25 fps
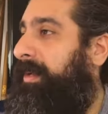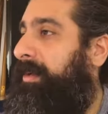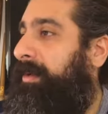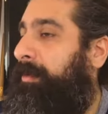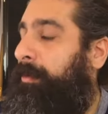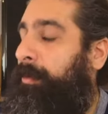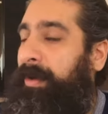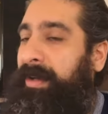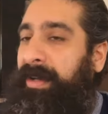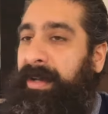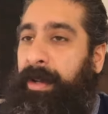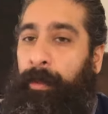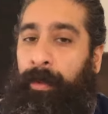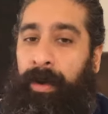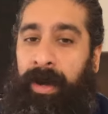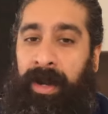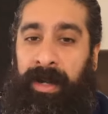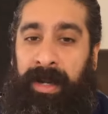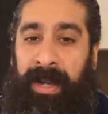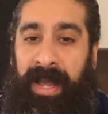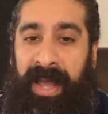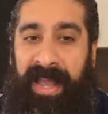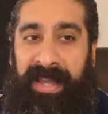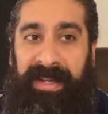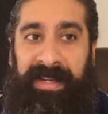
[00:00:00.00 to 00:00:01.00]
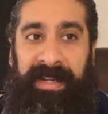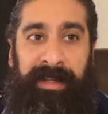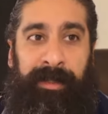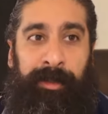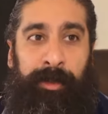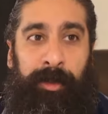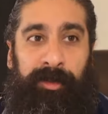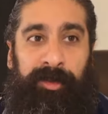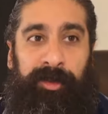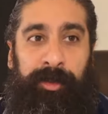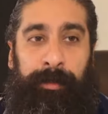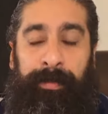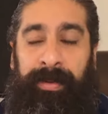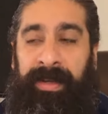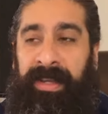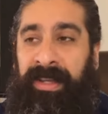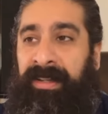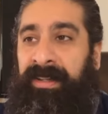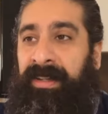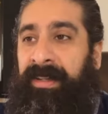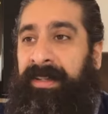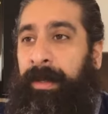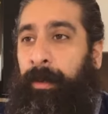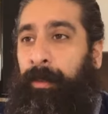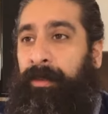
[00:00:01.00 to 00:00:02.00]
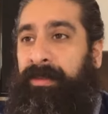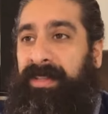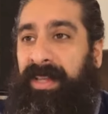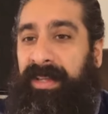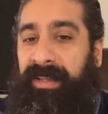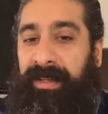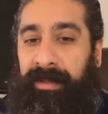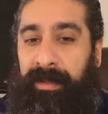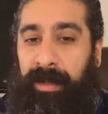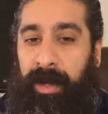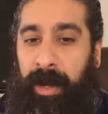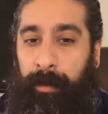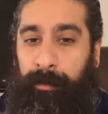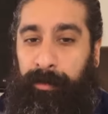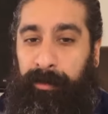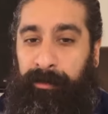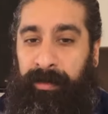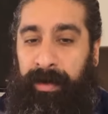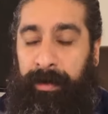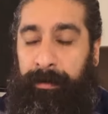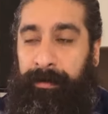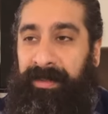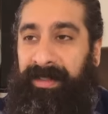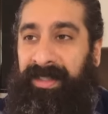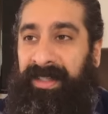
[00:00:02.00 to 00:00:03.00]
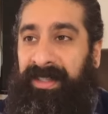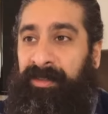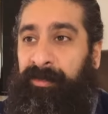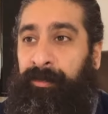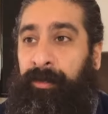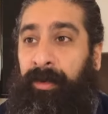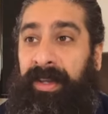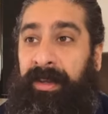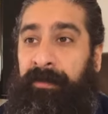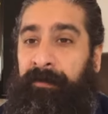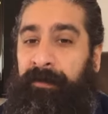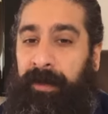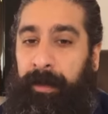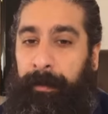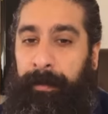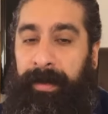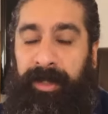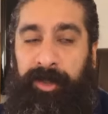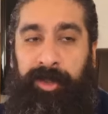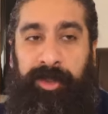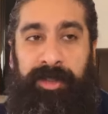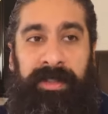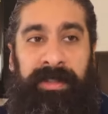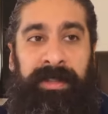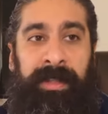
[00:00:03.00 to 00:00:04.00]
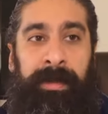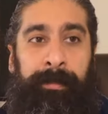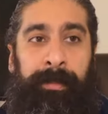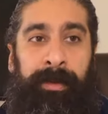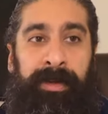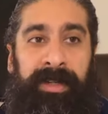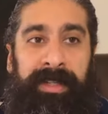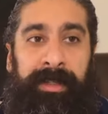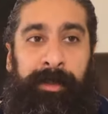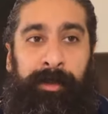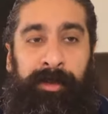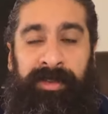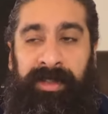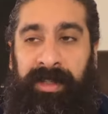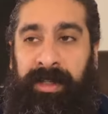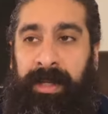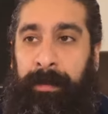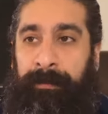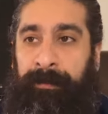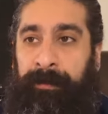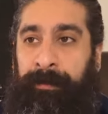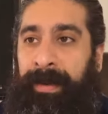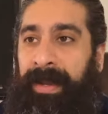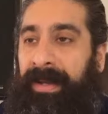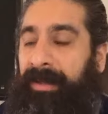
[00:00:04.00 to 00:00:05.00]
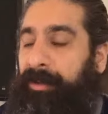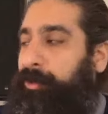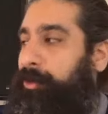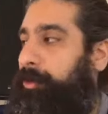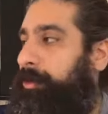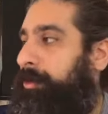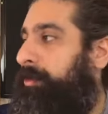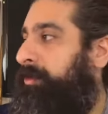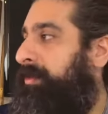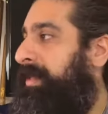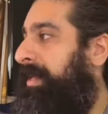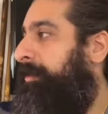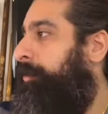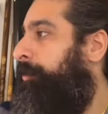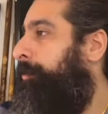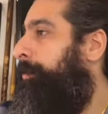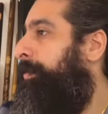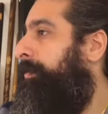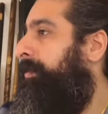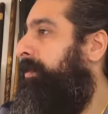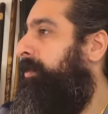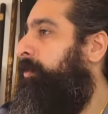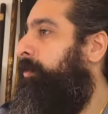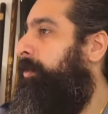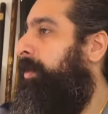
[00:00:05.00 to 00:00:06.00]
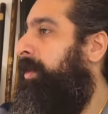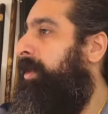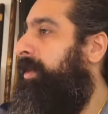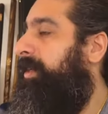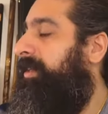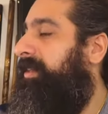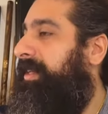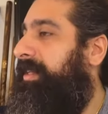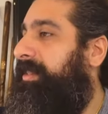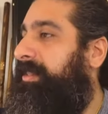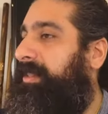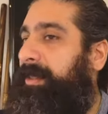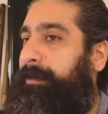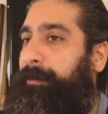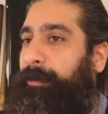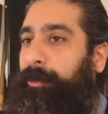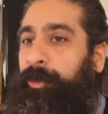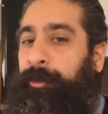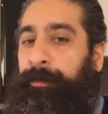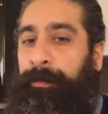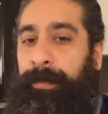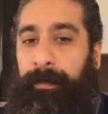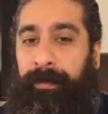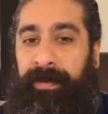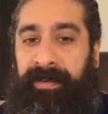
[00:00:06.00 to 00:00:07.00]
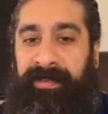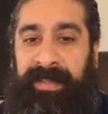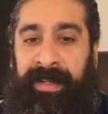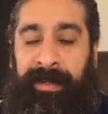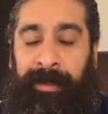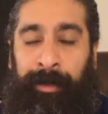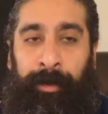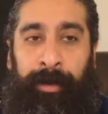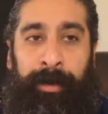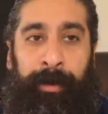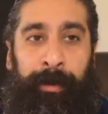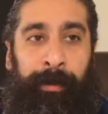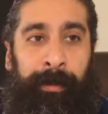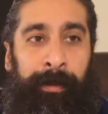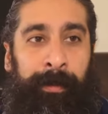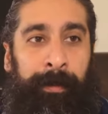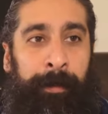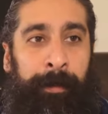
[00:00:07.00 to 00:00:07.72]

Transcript: when they were lying and gossiping, they were taking herbal remedies for inflammation in their body because it comes back to you because these evil spirits ain't loyal.